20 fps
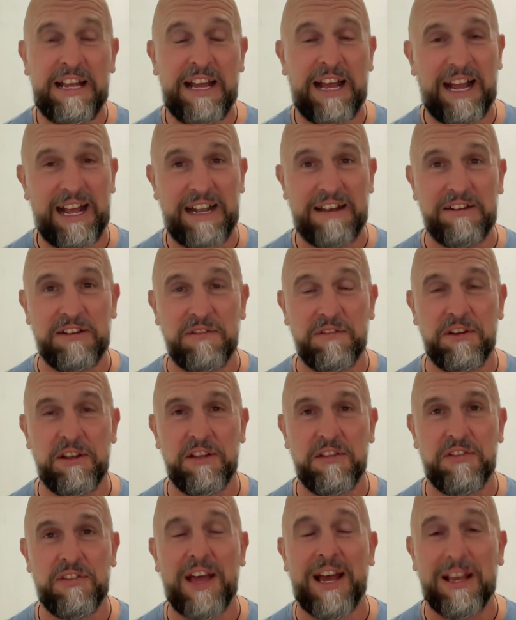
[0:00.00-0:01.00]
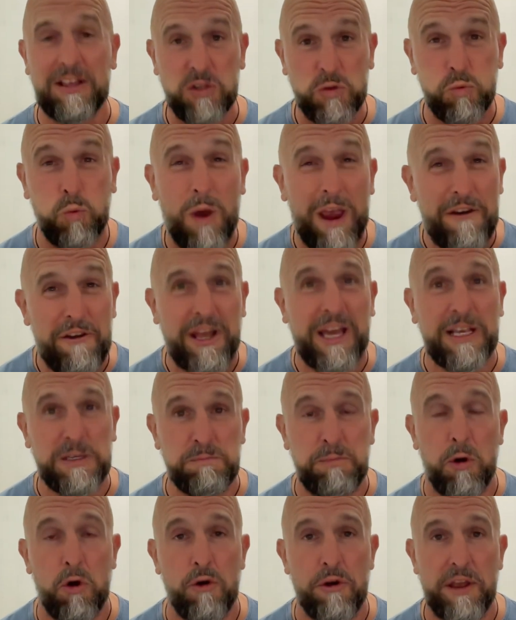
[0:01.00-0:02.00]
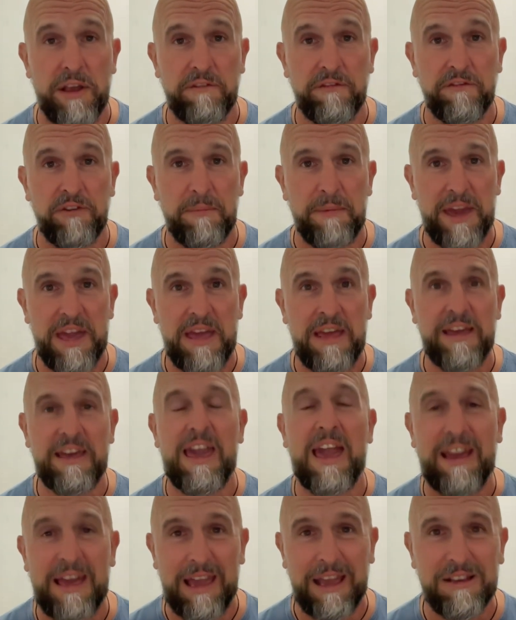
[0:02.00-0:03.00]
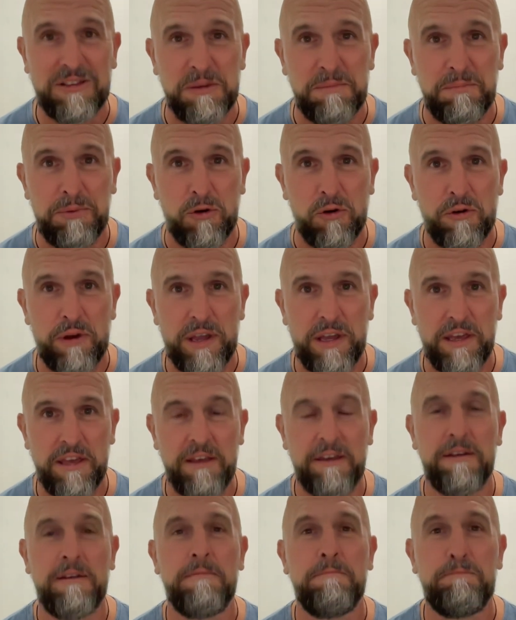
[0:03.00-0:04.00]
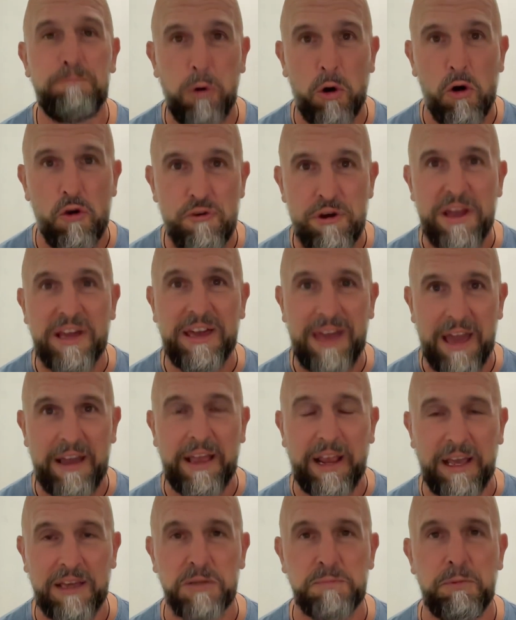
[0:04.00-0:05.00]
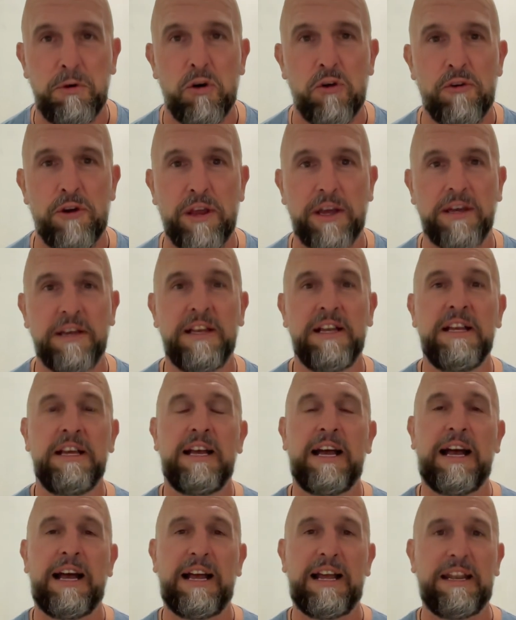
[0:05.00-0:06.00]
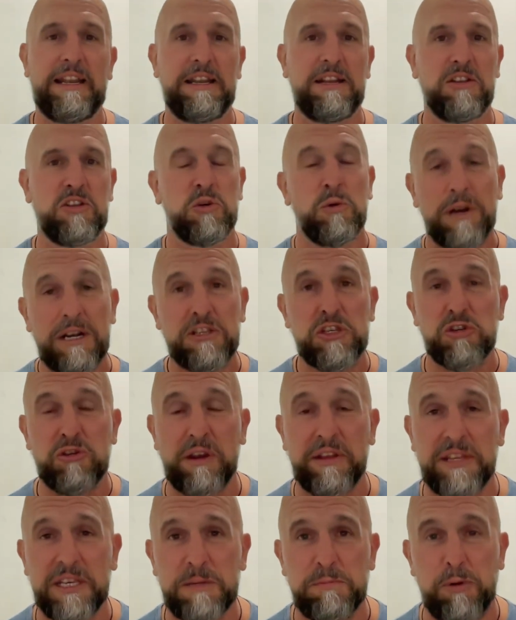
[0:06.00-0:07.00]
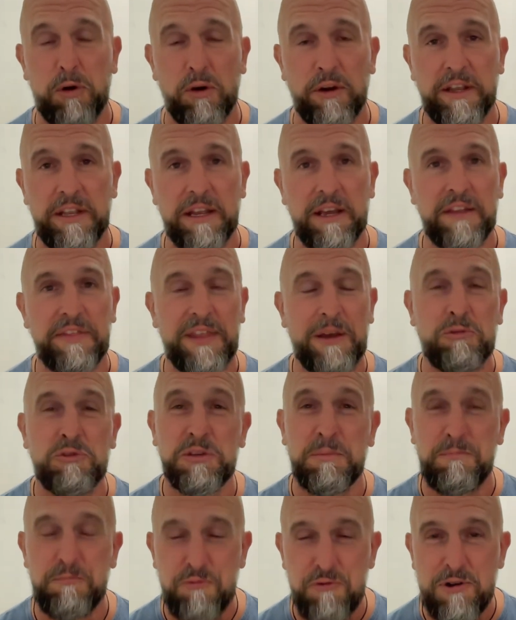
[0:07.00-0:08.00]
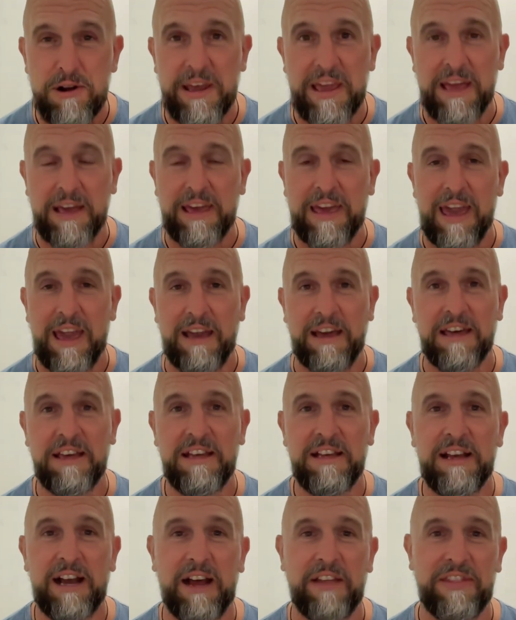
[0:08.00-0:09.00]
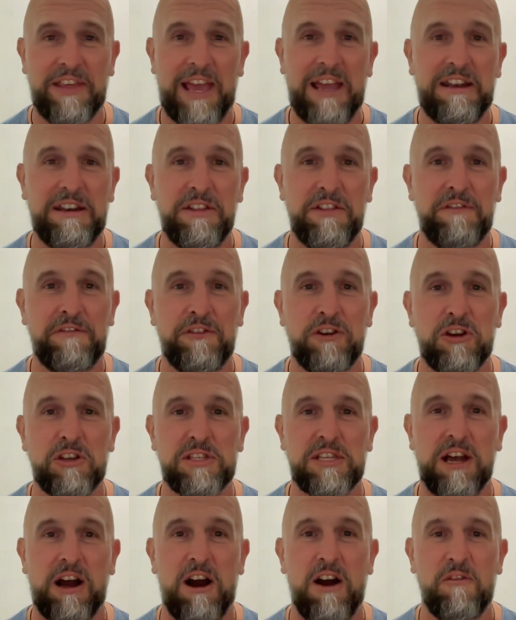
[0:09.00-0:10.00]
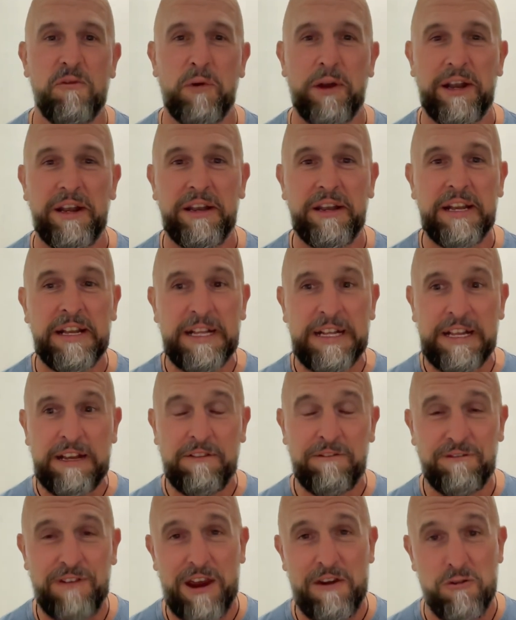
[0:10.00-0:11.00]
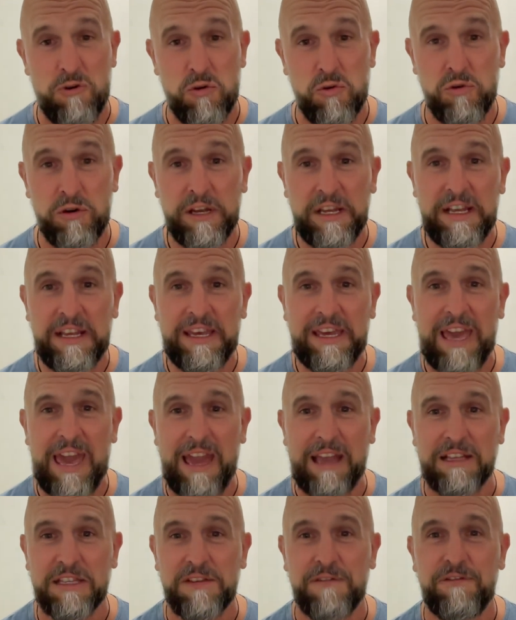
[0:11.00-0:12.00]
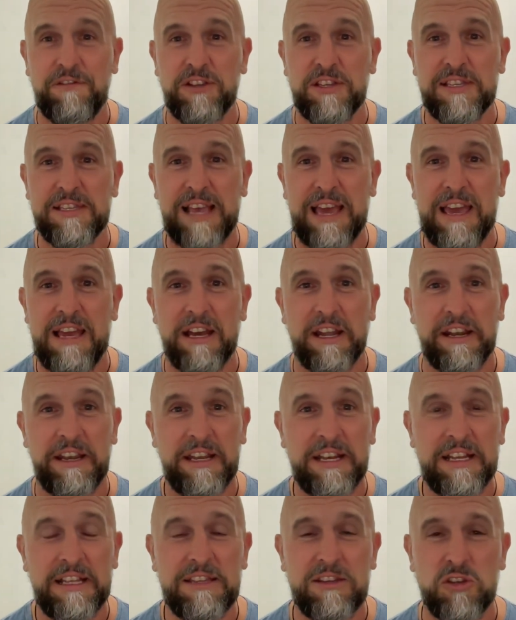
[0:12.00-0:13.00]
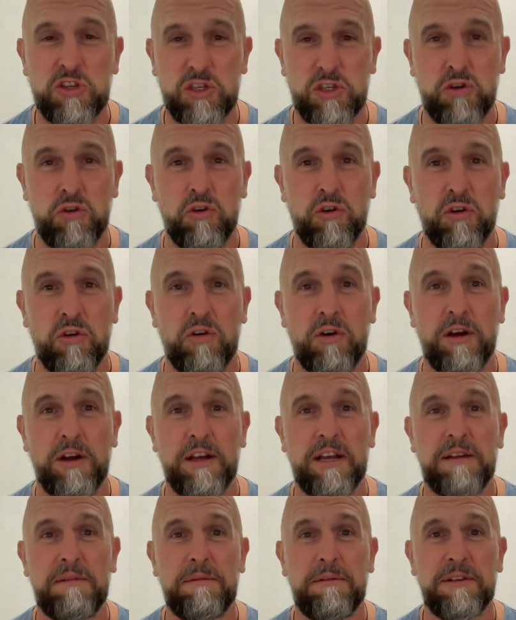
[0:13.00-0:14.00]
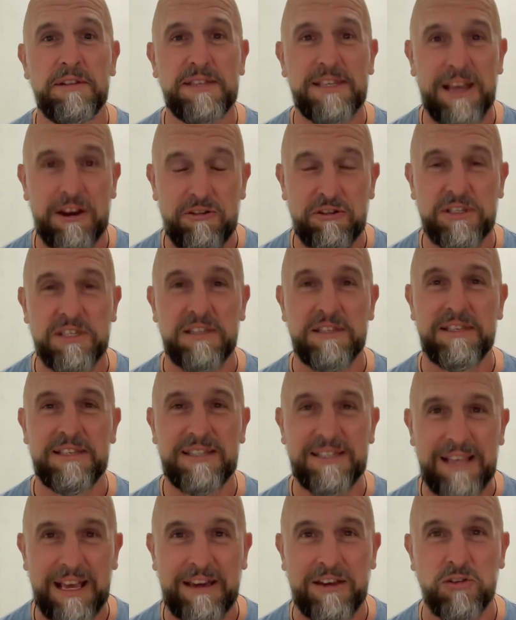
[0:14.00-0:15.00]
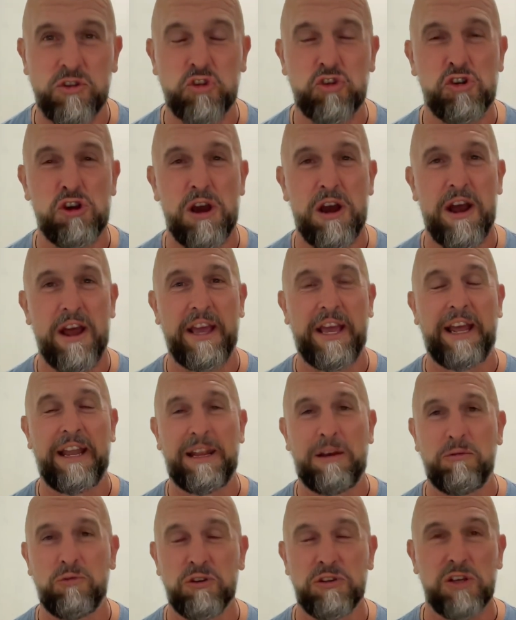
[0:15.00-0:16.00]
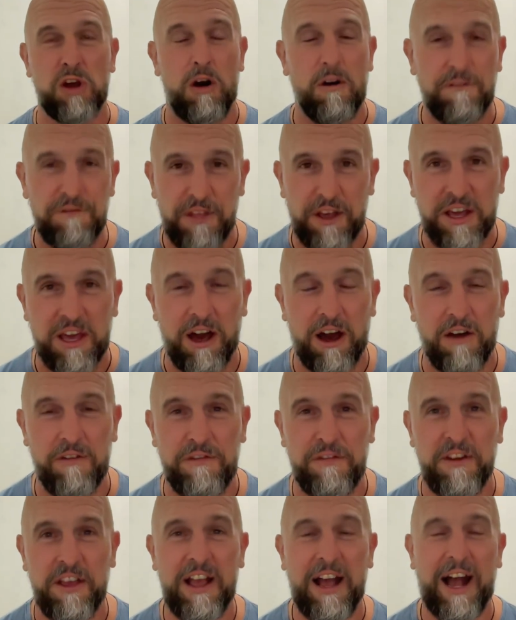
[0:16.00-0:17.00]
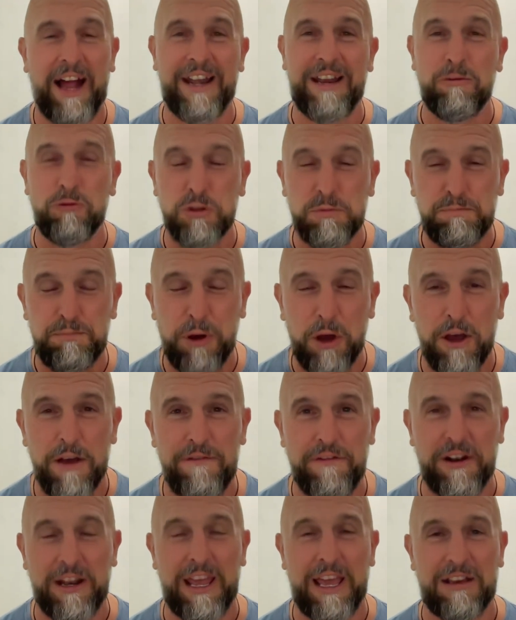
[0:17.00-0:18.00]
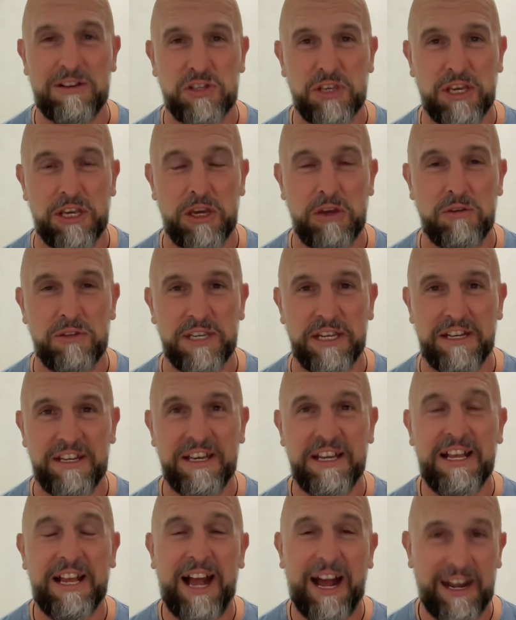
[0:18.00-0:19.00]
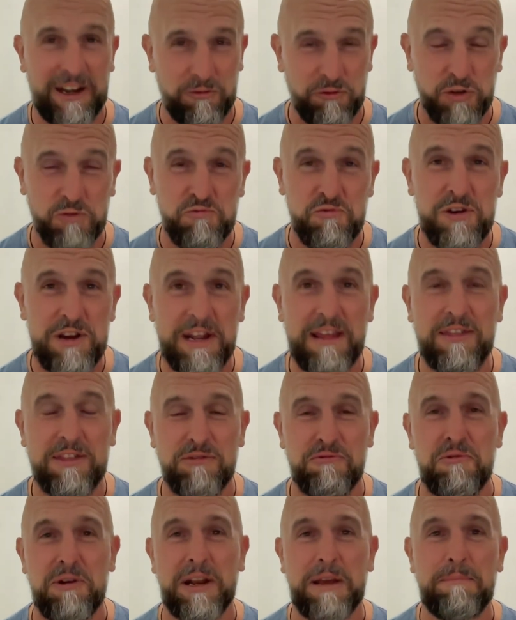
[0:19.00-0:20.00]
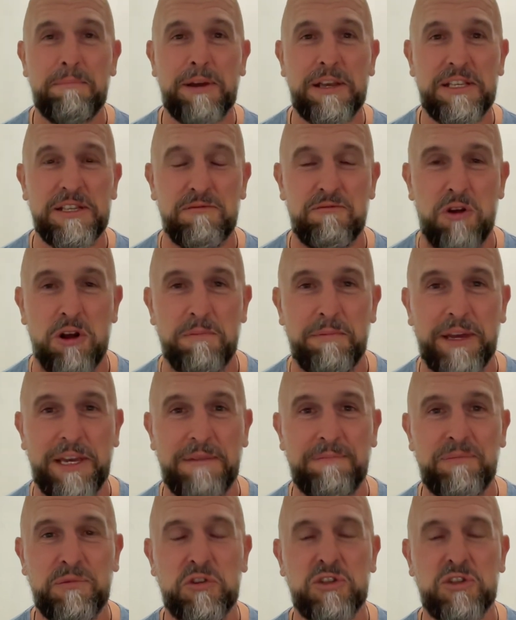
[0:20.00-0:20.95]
And that's where it gets boring for me. Kicking isn't boring. Boring kicking is boring. And to illustrate this point, there was a brilliant kick at the end of the first half when Farrell kicked for Sagan to score Saracen's second try, and it was off the cuff and it was perfectly executed, and it was a really thrilling piece of rugby.